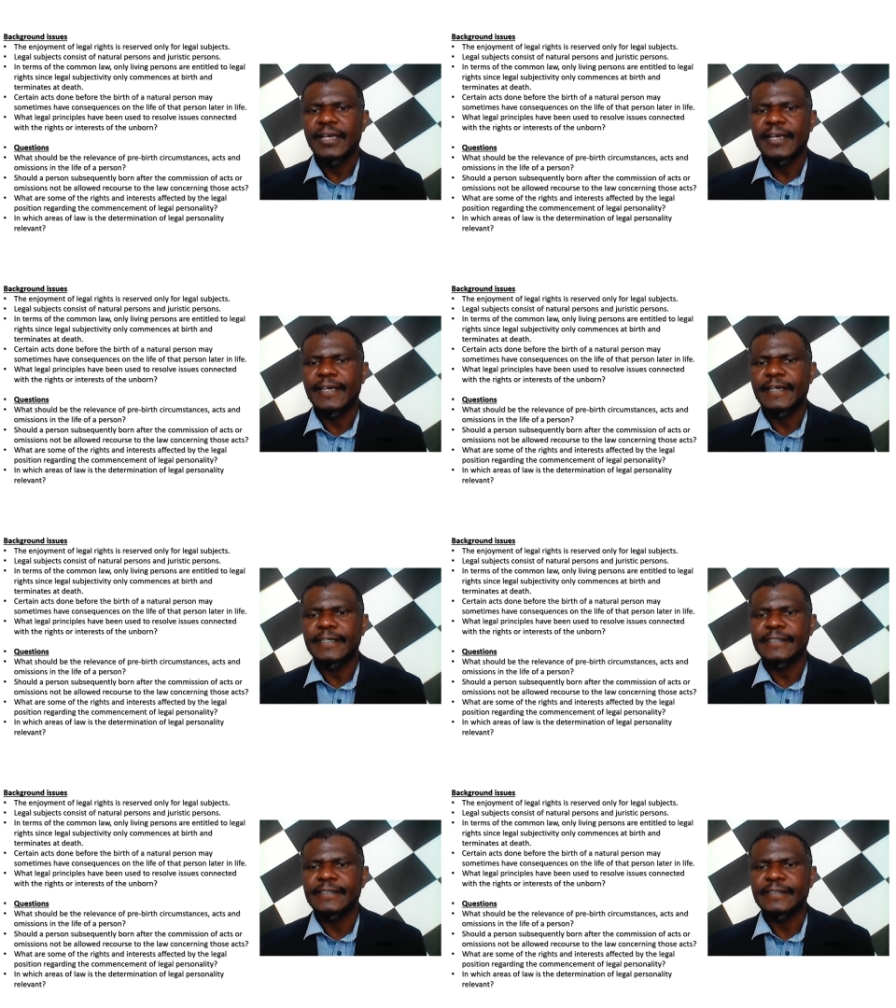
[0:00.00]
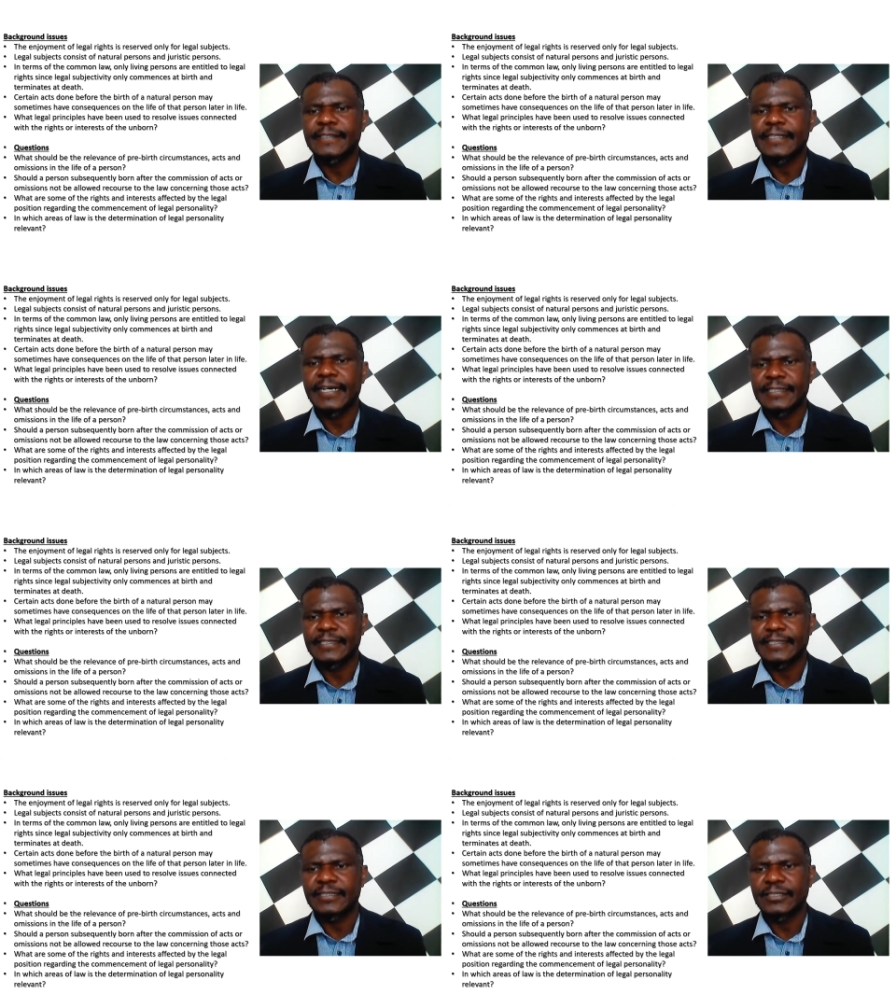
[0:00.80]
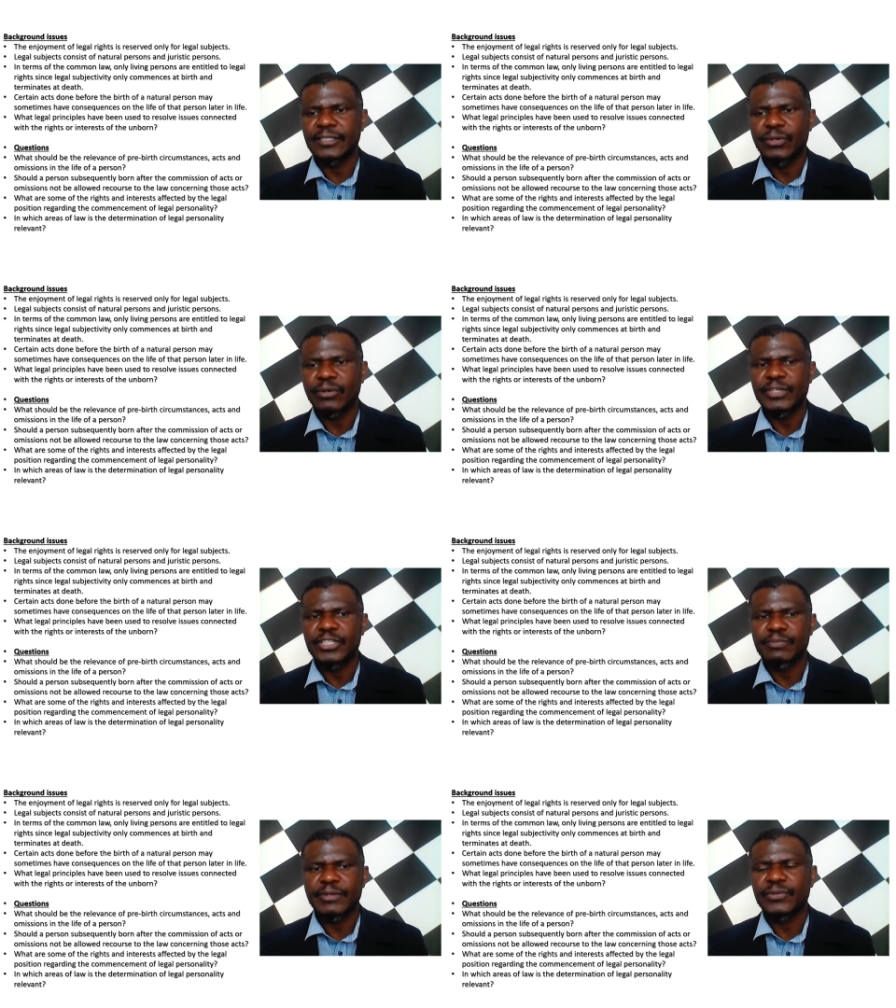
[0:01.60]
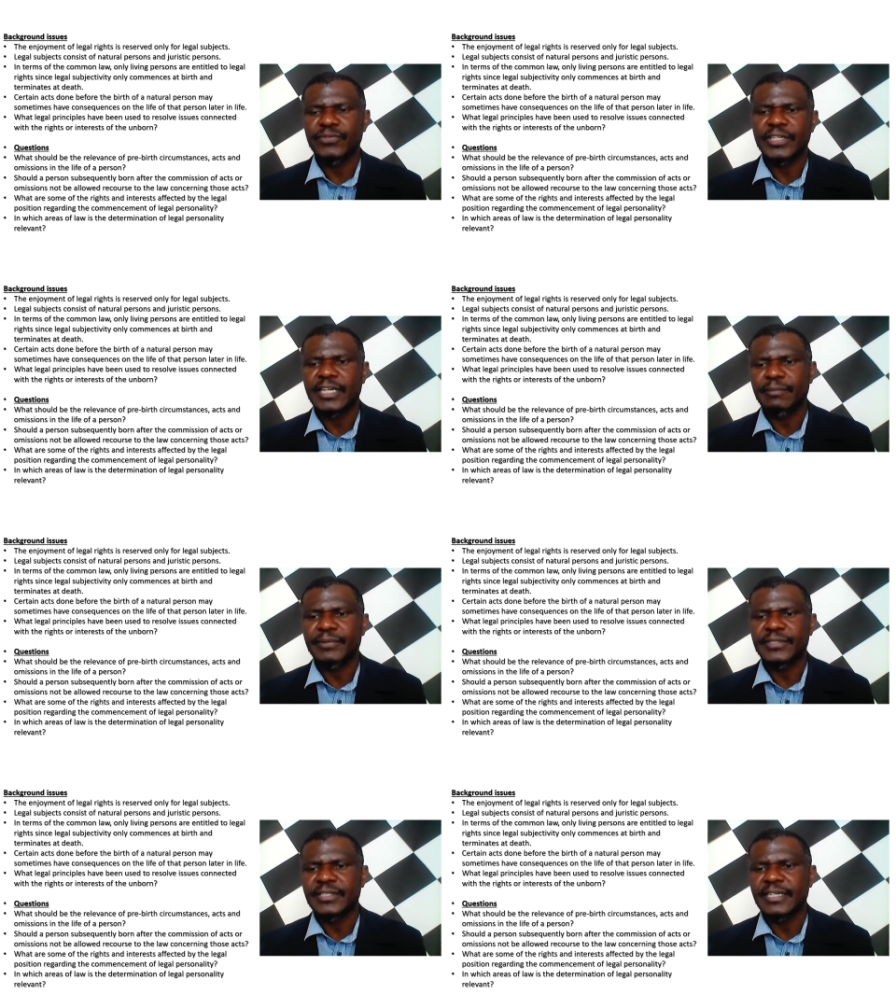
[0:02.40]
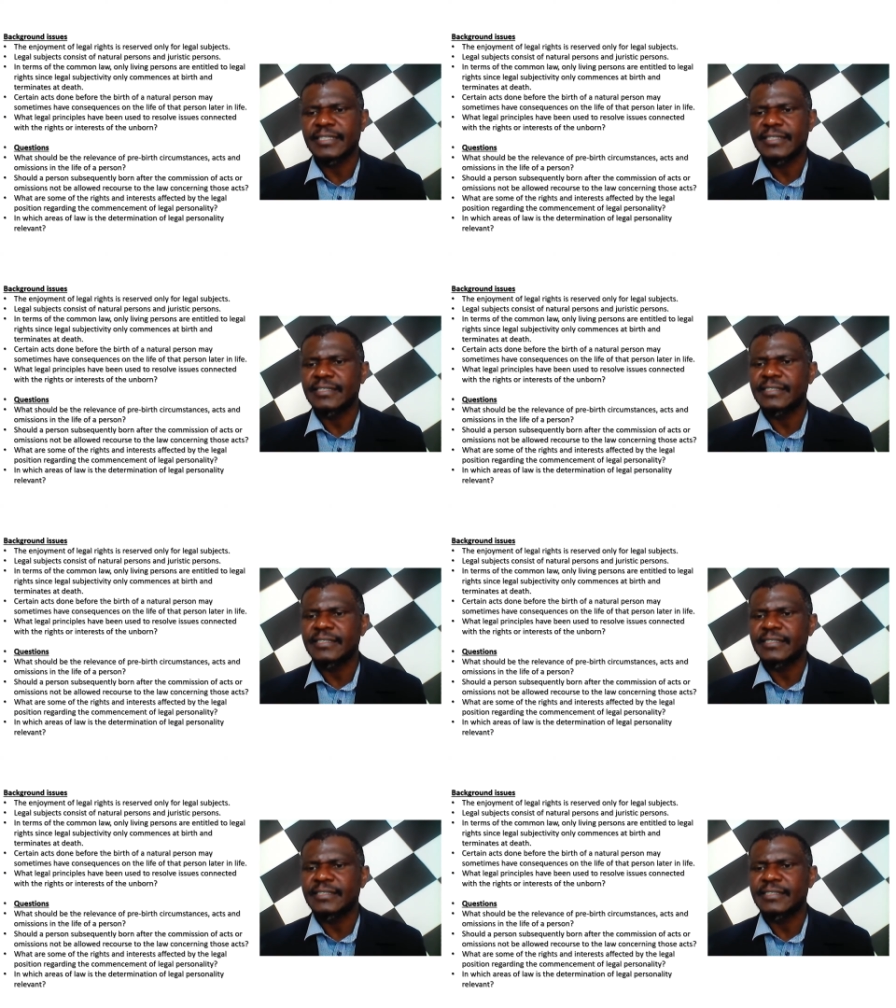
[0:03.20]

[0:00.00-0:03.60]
regarding the commencement of legal personality?